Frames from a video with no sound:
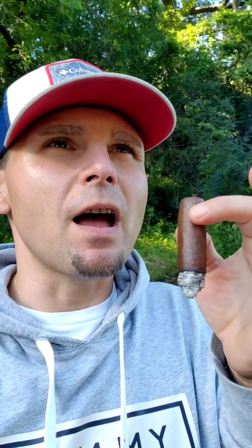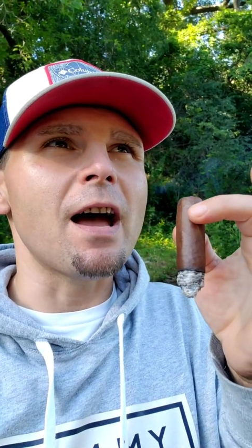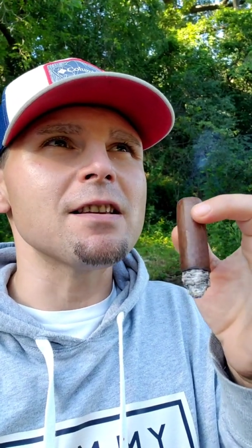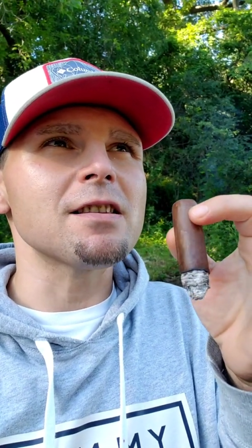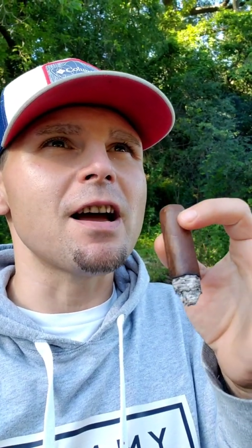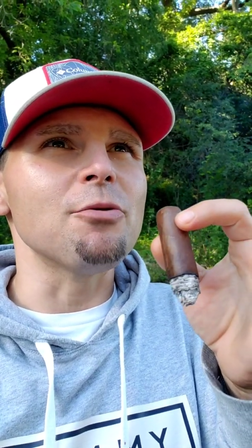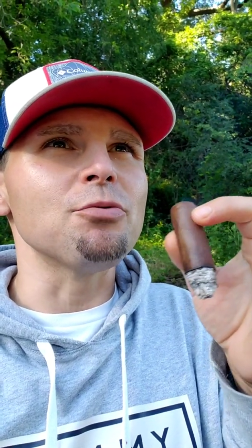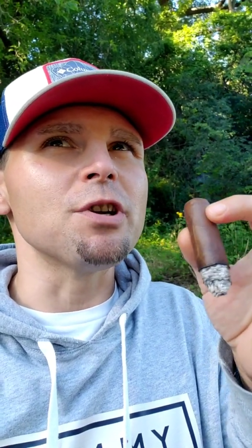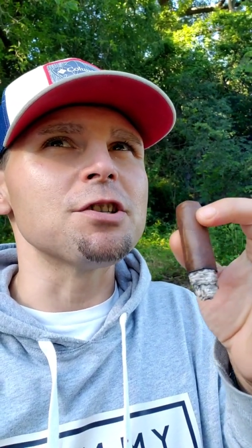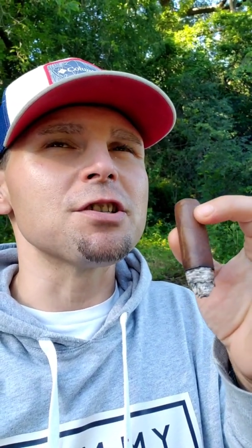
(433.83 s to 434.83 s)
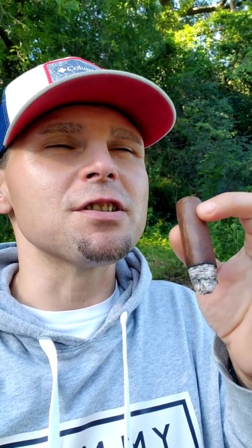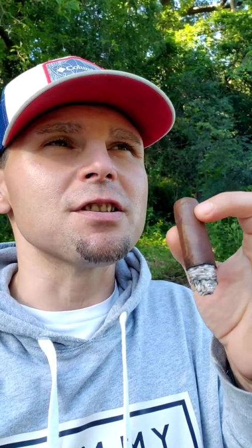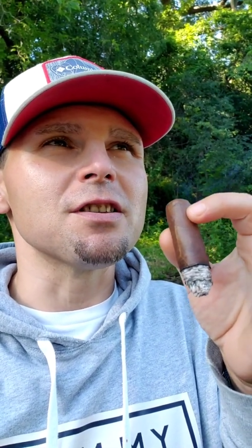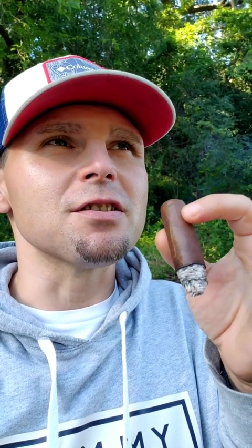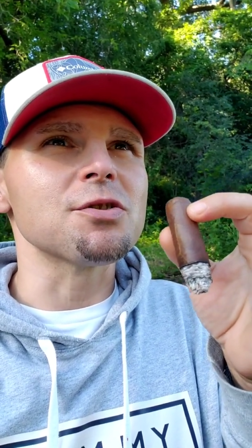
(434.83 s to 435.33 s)
as that
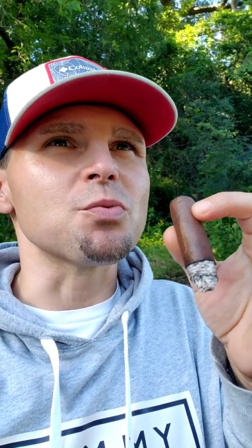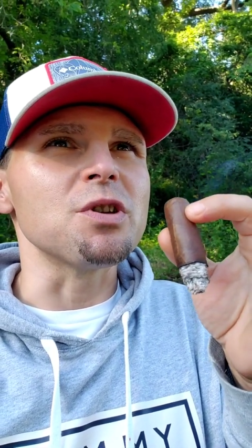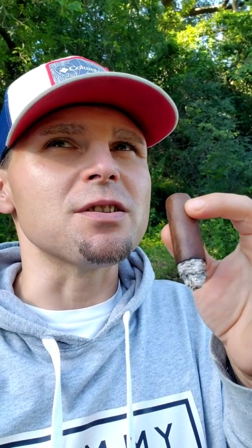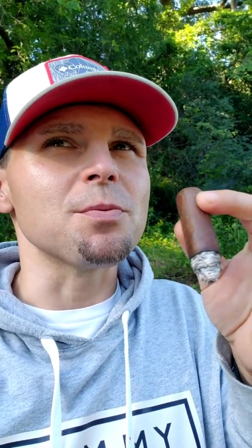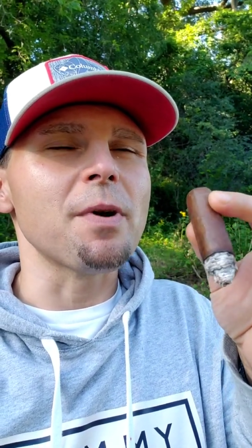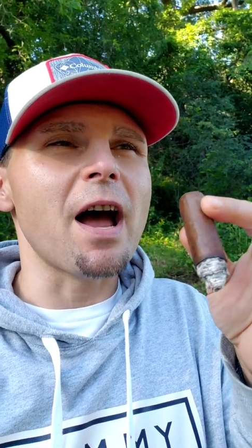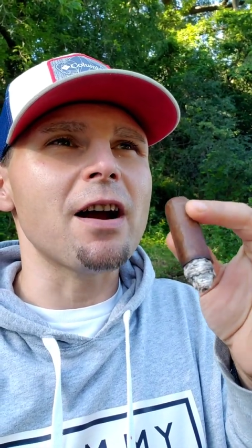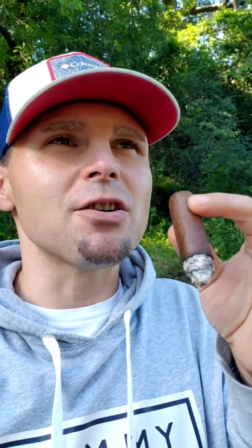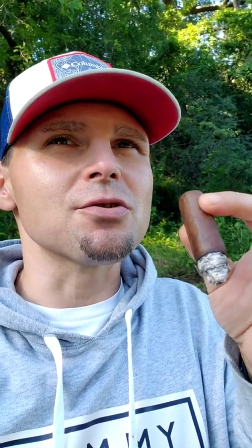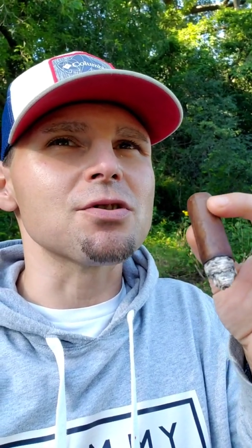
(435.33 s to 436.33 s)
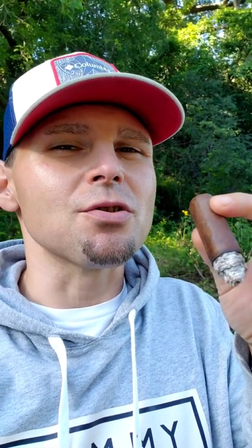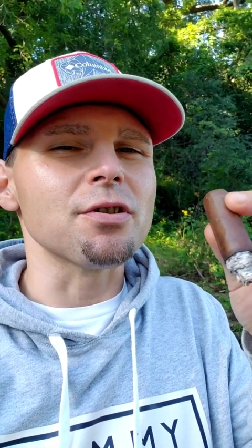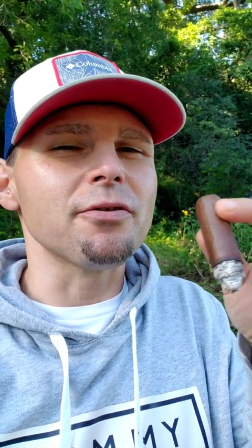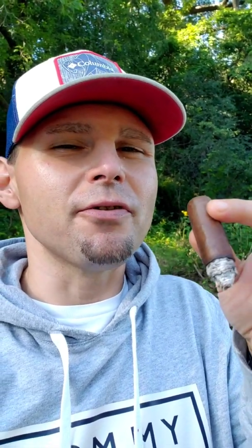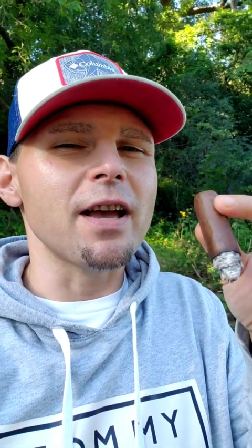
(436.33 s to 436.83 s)
richness and the sweet tobacco
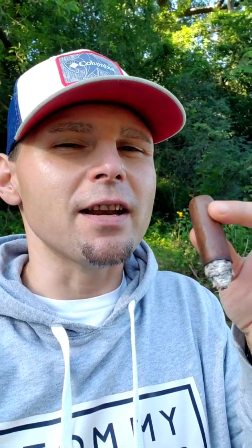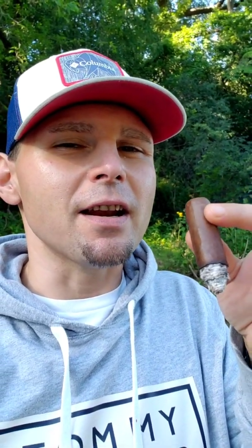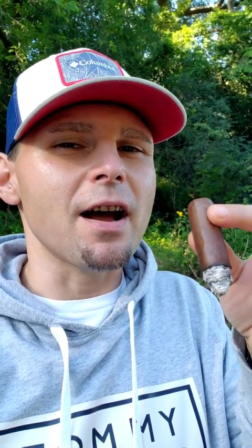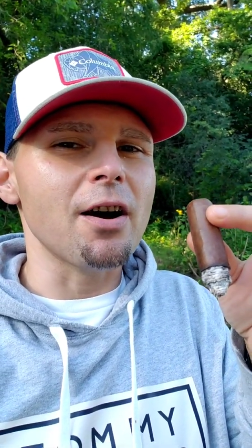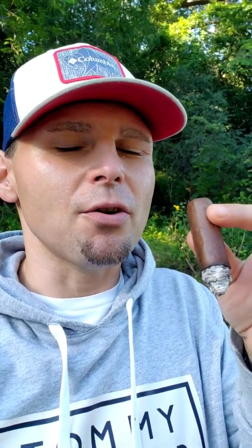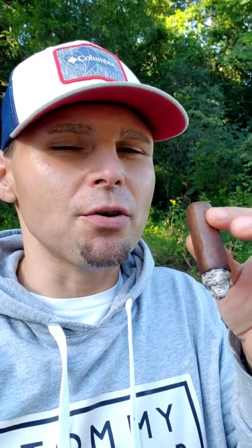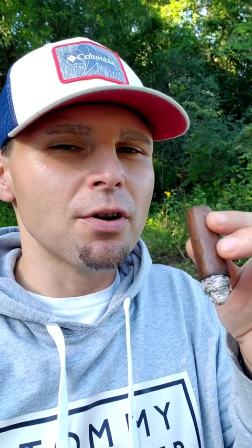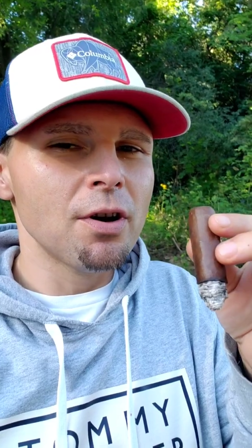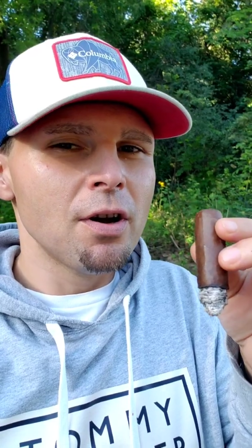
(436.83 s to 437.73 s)
sort of faded out,